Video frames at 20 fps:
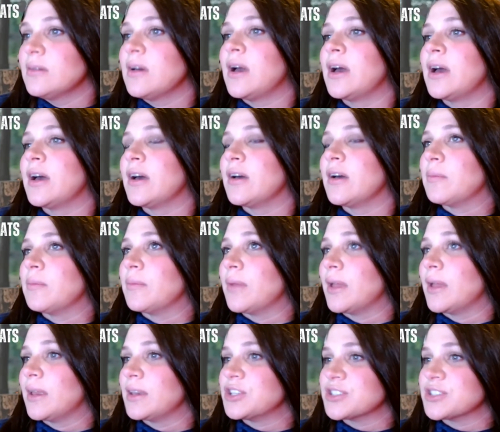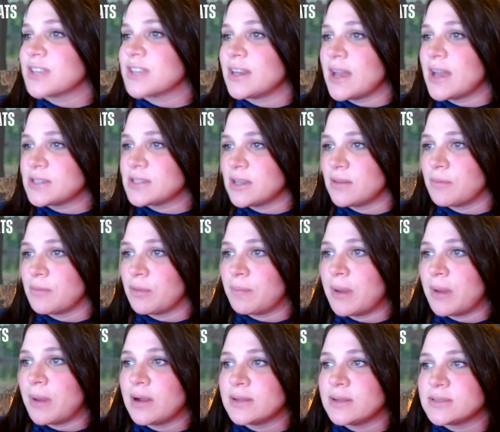and just connecting with
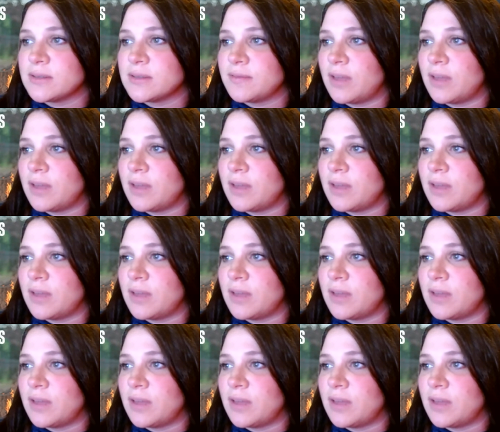parents and